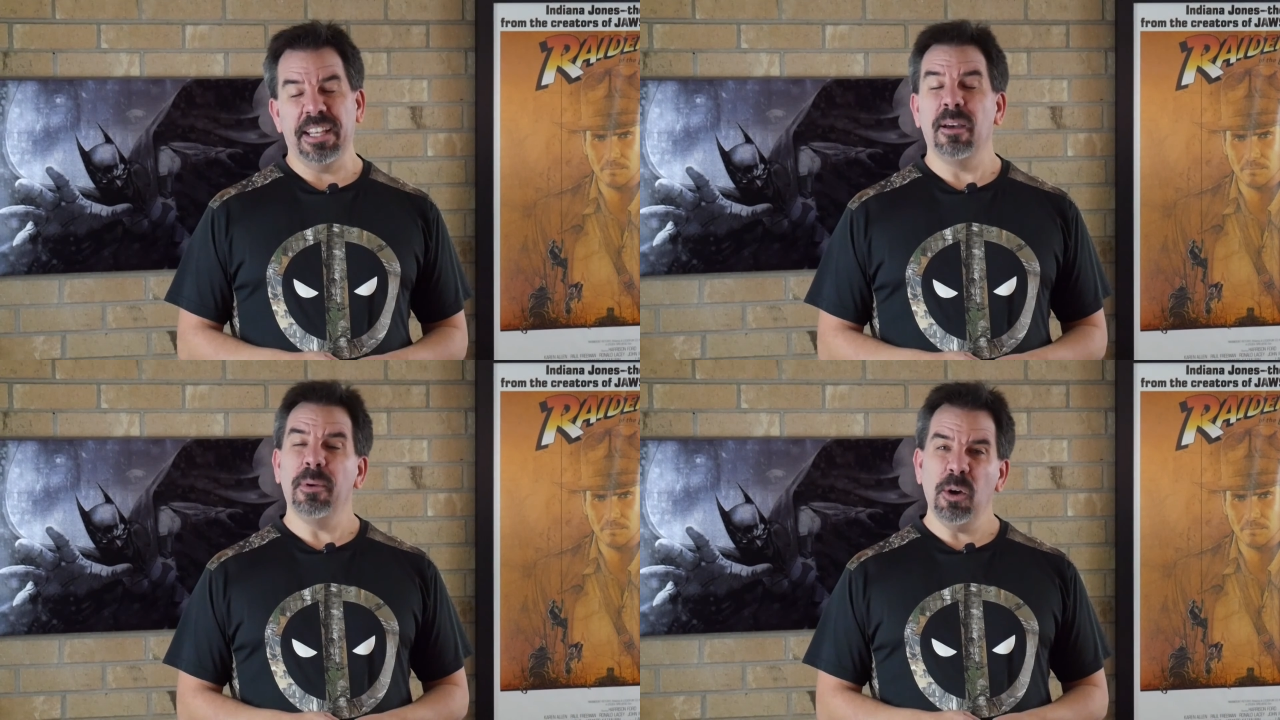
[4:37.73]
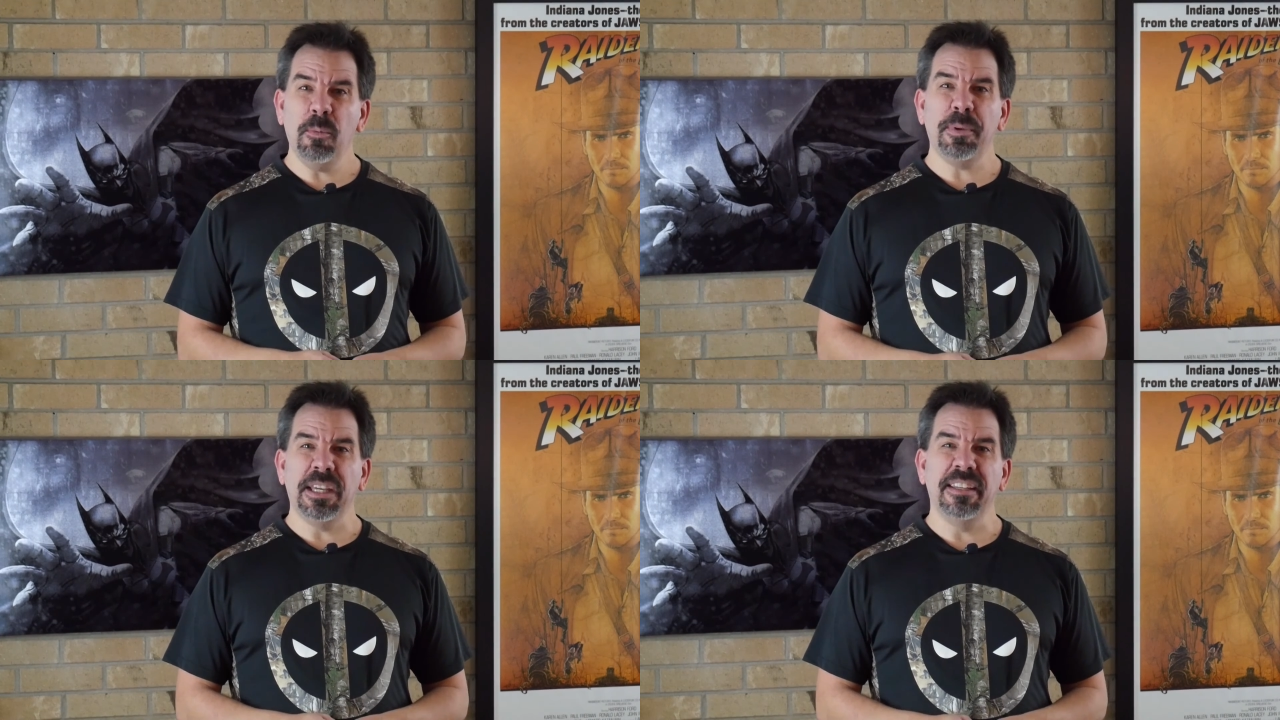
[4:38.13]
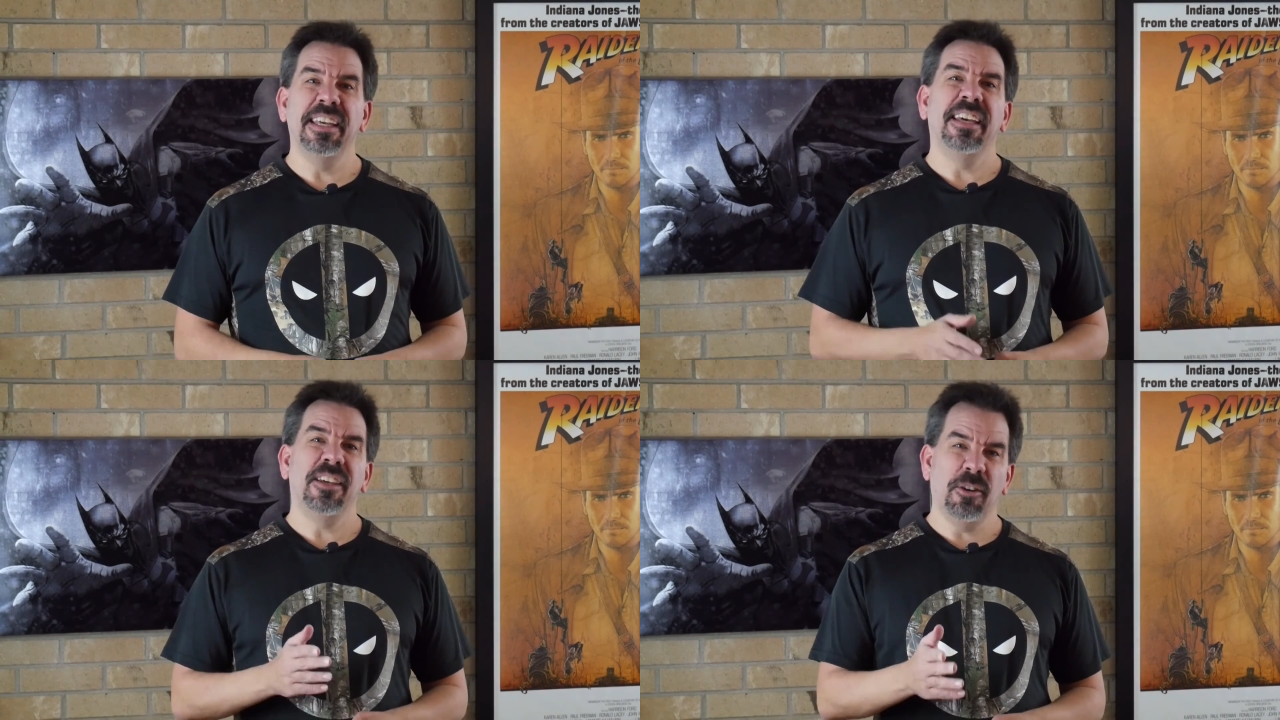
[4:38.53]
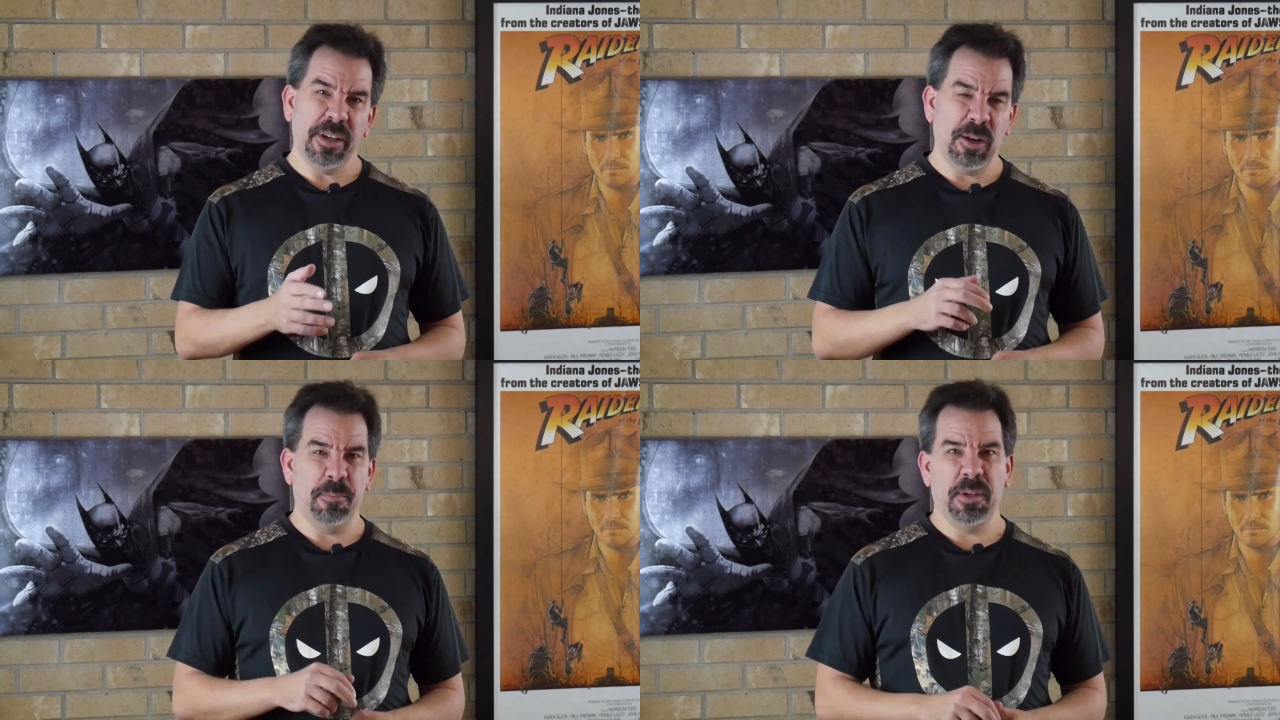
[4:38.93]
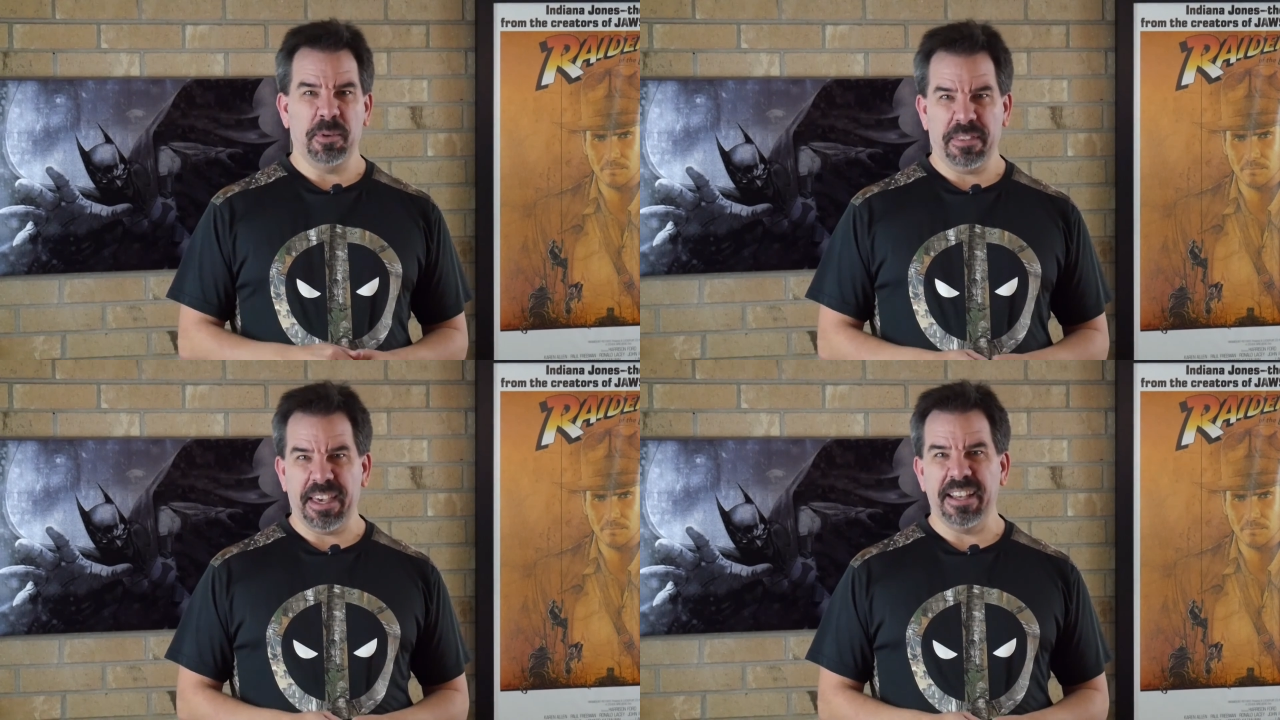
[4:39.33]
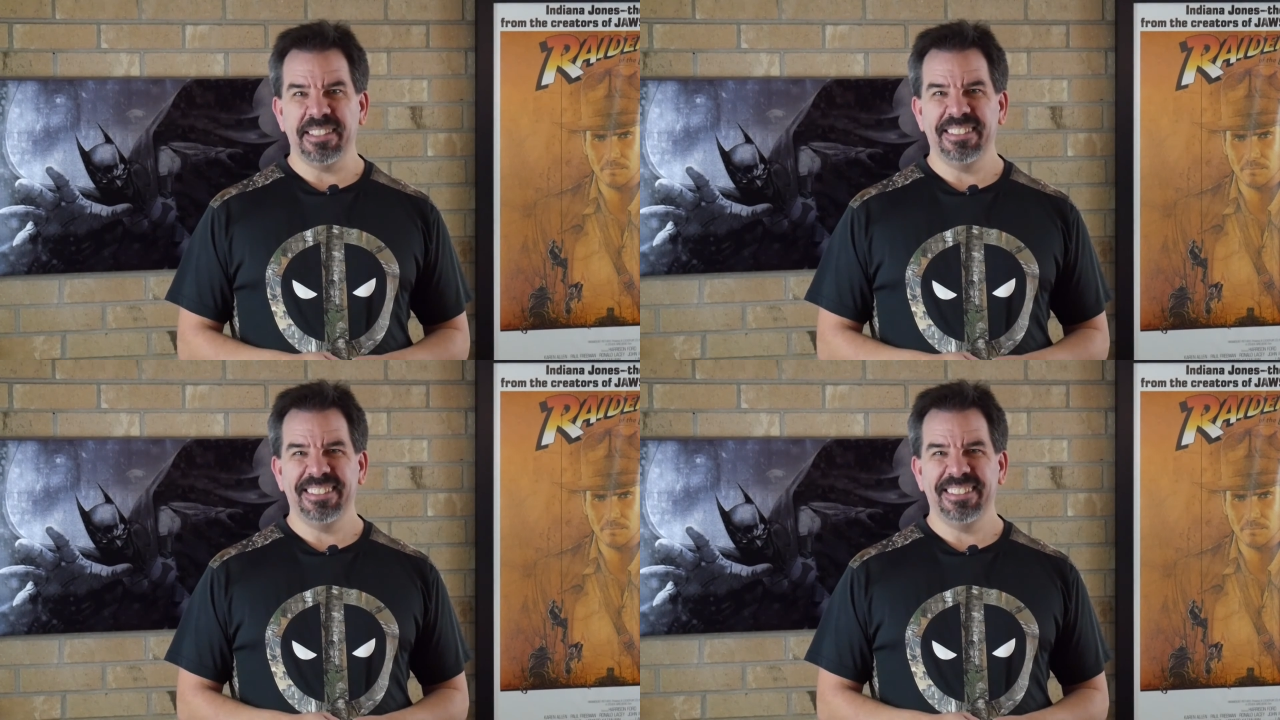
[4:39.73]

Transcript: and I'm hoping you'll help me with that.